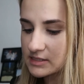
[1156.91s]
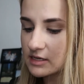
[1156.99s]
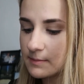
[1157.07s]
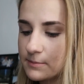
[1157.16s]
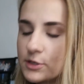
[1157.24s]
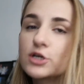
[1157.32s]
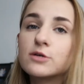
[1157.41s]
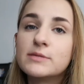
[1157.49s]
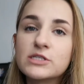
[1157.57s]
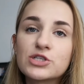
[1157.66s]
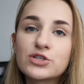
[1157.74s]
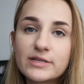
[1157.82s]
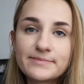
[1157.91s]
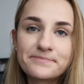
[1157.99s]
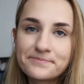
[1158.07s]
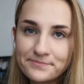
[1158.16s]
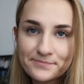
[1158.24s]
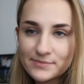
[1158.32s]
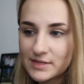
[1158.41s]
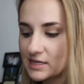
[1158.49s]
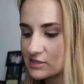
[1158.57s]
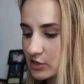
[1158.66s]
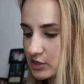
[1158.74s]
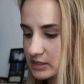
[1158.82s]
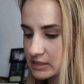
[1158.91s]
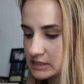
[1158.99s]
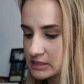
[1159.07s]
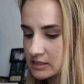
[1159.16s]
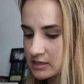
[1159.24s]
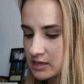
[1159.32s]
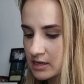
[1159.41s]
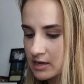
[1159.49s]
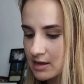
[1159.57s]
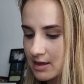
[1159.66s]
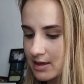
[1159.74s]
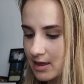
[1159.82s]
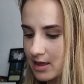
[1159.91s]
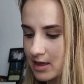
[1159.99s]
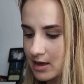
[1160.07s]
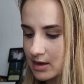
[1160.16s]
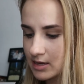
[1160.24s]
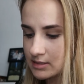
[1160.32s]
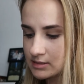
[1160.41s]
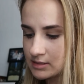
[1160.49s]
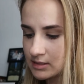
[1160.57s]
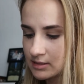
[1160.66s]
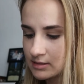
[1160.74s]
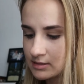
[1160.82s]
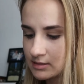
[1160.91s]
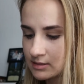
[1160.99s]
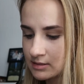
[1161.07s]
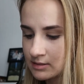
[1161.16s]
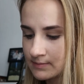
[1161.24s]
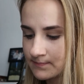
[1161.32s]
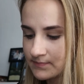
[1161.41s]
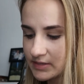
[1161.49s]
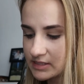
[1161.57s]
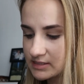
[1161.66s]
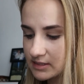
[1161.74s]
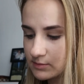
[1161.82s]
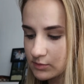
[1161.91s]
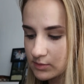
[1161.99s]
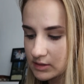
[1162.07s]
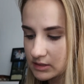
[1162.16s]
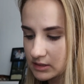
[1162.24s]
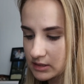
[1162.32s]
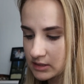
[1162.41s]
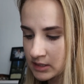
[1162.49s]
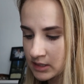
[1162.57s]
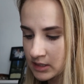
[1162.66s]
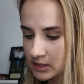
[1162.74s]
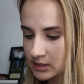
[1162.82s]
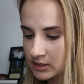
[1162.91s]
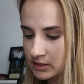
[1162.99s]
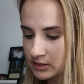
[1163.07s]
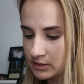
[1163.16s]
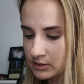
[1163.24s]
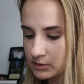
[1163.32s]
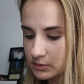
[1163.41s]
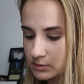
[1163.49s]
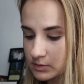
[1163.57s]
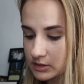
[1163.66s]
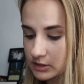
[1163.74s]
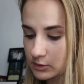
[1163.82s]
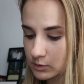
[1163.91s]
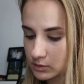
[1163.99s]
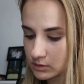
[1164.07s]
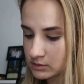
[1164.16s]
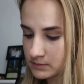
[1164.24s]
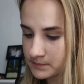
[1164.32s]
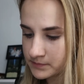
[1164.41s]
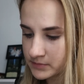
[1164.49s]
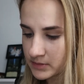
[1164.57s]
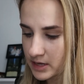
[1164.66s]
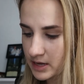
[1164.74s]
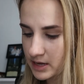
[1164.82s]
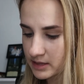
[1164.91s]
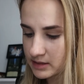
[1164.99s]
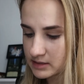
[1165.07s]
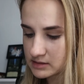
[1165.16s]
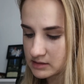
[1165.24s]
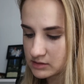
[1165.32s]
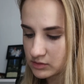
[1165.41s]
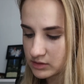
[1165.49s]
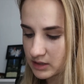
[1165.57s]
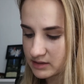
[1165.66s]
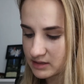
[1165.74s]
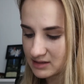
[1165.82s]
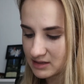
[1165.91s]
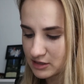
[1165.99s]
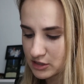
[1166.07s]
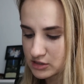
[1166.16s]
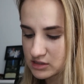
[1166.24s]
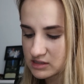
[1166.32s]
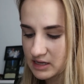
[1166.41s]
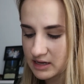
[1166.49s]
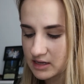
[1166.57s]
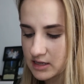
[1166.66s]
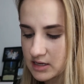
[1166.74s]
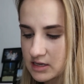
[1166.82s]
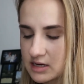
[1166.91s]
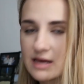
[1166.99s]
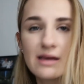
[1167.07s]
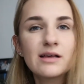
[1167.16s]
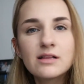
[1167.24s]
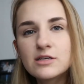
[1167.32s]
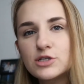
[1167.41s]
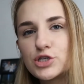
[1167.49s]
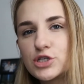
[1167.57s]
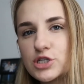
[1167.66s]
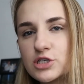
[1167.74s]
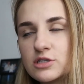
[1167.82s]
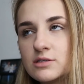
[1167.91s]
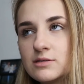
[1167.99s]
a murder mystery. That's all it is. And it seemed really, really cool. And this is only, I think, like her second English